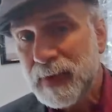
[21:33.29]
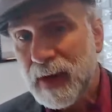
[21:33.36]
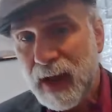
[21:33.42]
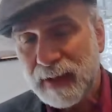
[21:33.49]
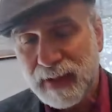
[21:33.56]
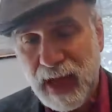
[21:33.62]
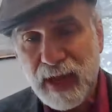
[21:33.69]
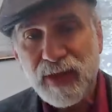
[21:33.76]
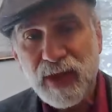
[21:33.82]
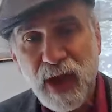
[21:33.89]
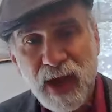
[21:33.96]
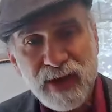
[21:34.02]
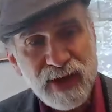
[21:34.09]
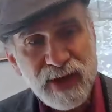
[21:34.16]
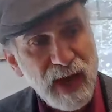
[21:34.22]
I like the
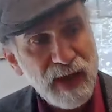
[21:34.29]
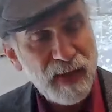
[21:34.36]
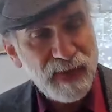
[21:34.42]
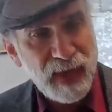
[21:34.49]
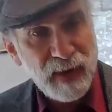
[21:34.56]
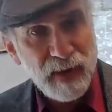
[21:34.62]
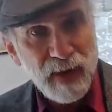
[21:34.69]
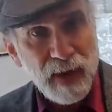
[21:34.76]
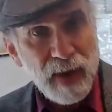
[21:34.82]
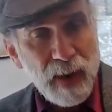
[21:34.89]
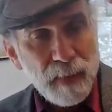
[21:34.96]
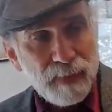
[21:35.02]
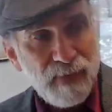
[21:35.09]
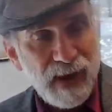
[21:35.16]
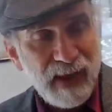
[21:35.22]
idea that they
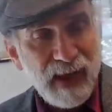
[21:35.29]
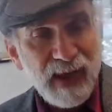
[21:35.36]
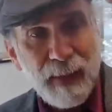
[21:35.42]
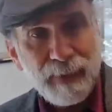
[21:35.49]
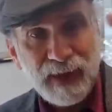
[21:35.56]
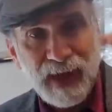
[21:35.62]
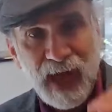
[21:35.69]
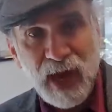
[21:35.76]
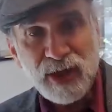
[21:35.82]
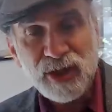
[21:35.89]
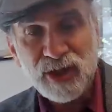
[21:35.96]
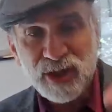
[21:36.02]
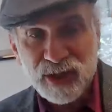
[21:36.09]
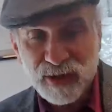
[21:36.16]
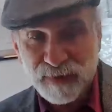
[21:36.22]
breaking
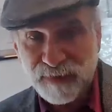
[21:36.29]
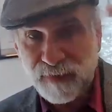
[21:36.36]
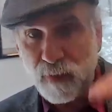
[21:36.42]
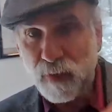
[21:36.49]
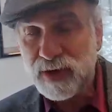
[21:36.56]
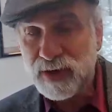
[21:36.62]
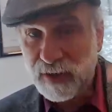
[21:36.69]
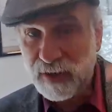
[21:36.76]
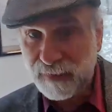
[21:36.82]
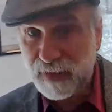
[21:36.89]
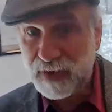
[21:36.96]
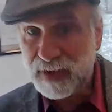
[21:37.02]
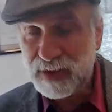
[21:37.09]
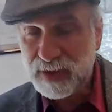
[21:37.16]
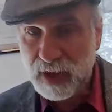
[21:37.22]
applications into four
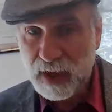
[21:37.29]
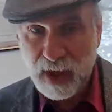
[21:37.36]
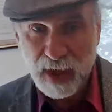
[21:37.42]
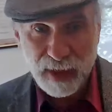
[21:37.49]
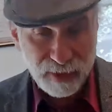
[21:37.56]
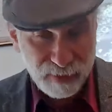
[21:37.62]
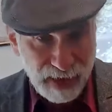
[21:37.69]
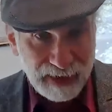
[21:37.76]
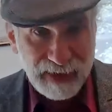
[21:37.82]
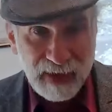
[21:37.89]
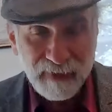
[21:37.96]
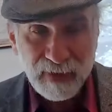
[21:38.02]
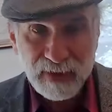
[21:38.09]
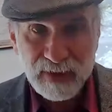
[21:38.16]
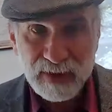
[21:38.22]
different uh, threat
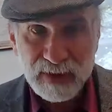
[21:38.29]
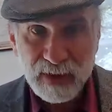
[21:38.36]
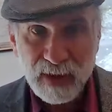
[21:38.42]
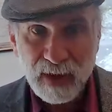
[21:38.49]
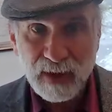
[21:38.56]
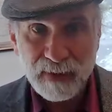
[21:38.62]
levels,